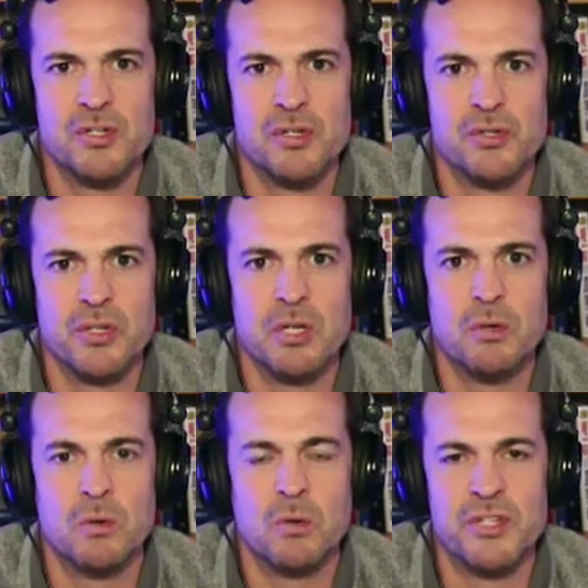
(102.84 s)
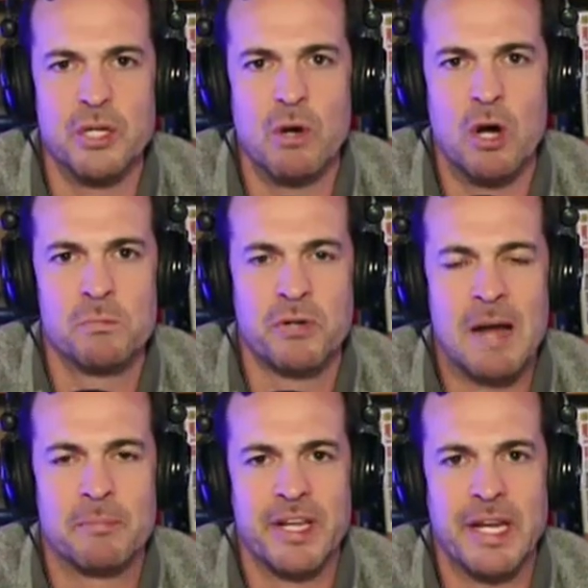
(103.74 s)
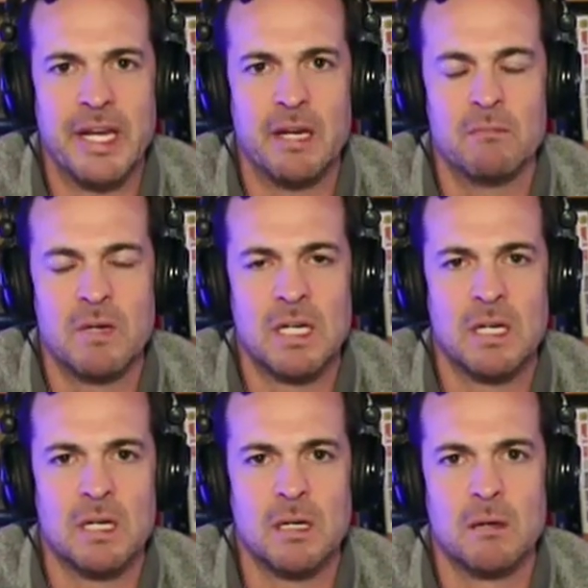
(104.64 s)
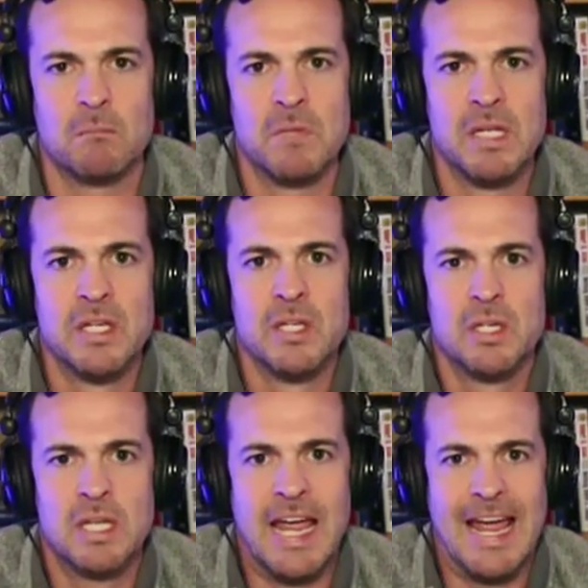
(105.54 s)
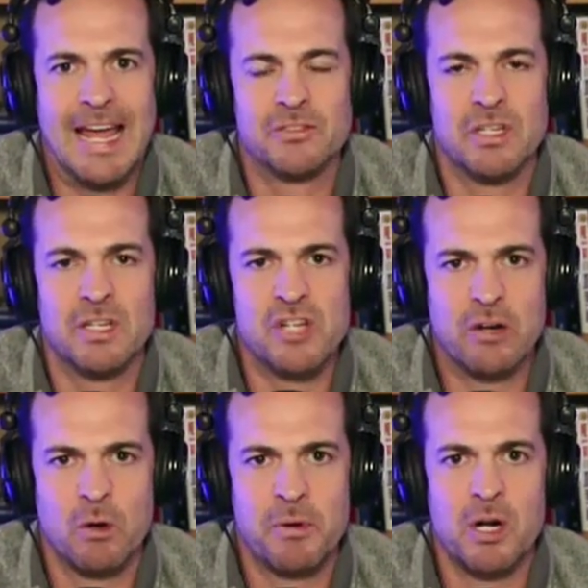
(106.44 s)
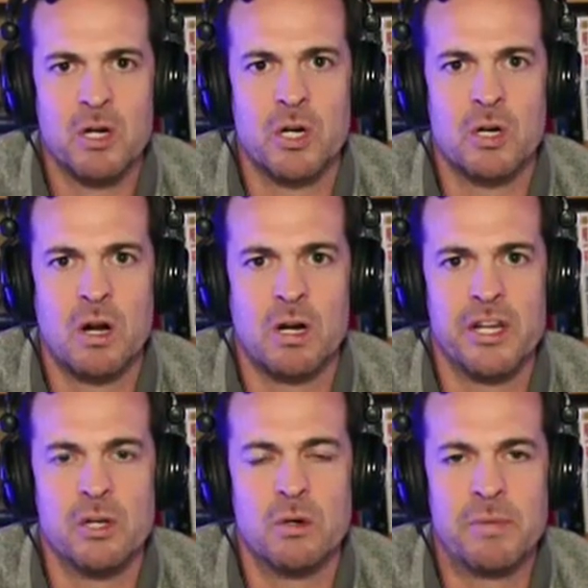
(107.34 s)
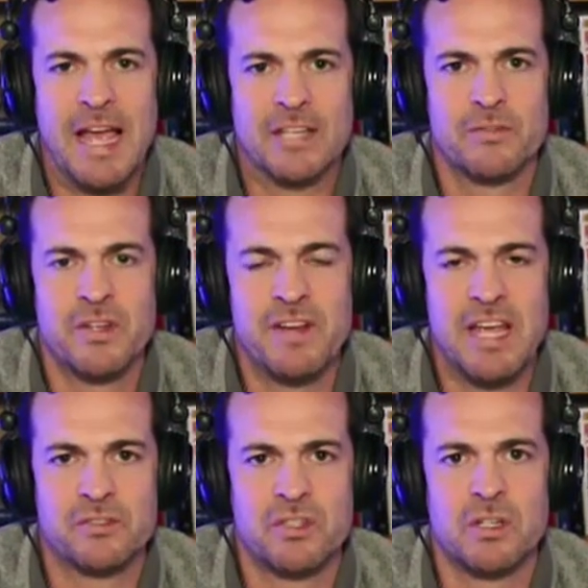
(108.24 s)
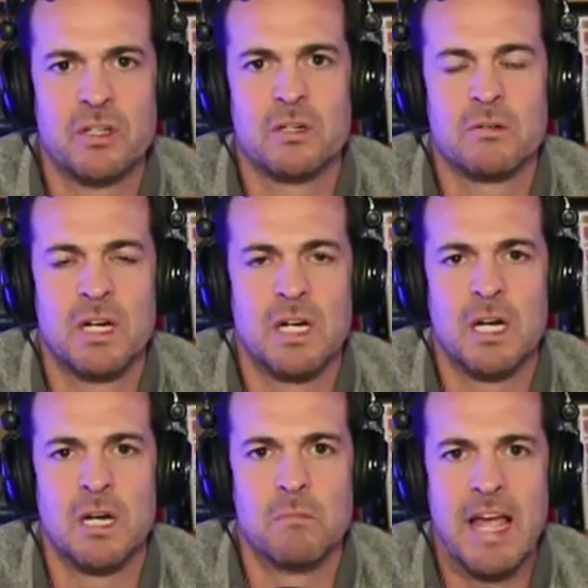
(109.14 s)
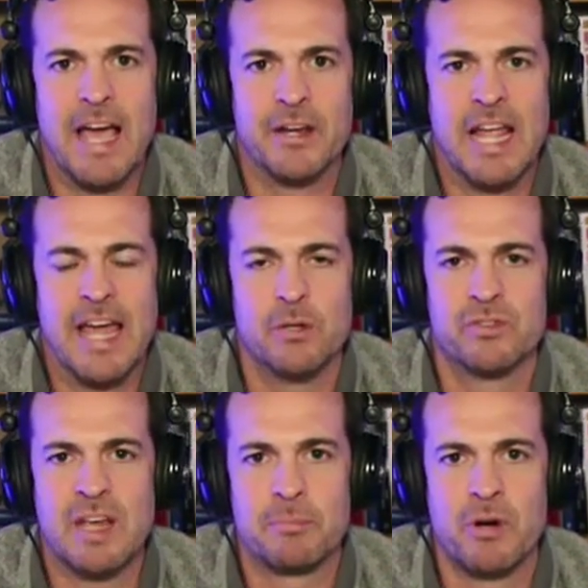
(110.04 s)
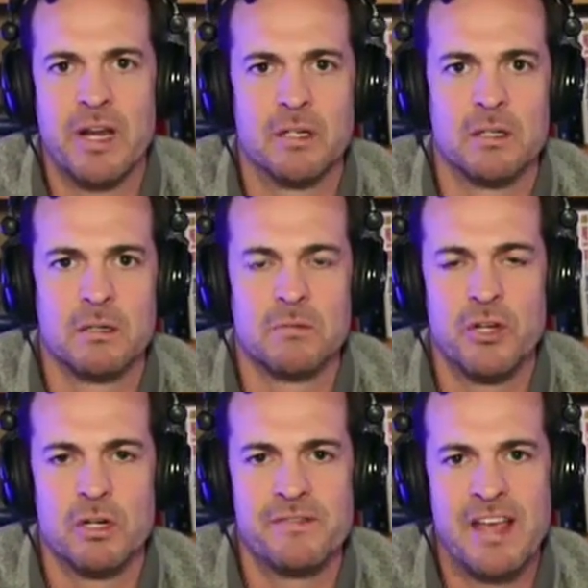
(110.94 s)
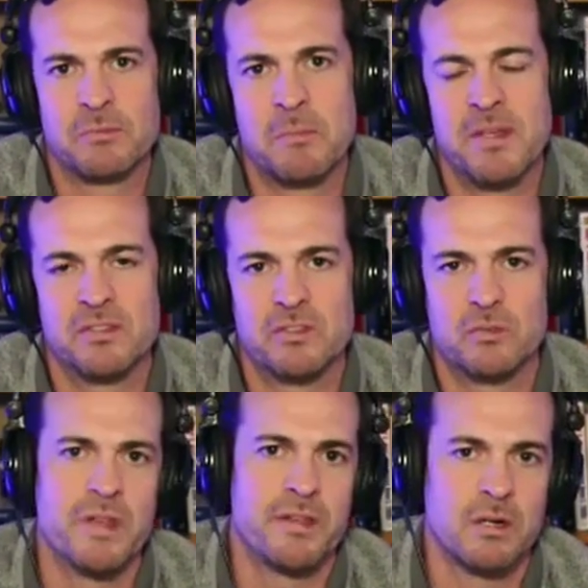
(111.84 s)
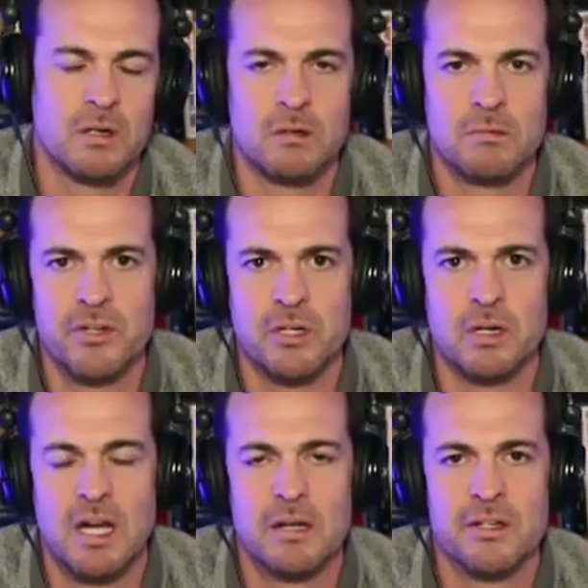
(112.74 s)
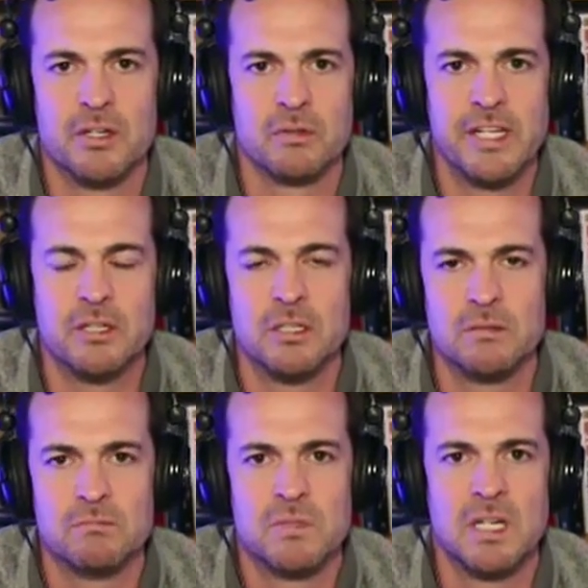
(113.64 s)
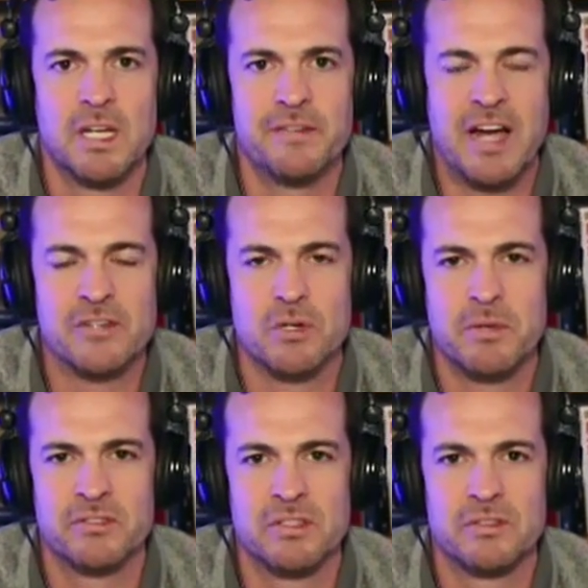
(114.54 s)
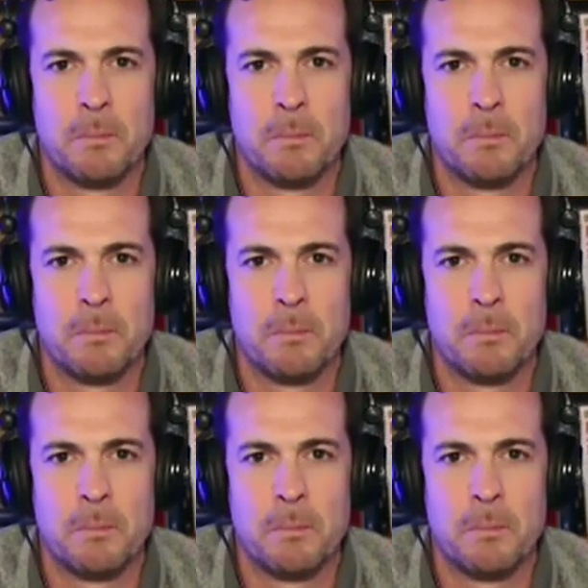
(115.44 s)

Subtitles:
Do you own property, as a general partner? Are you a passive investor? How do you separate your investment business with your legal advisory business?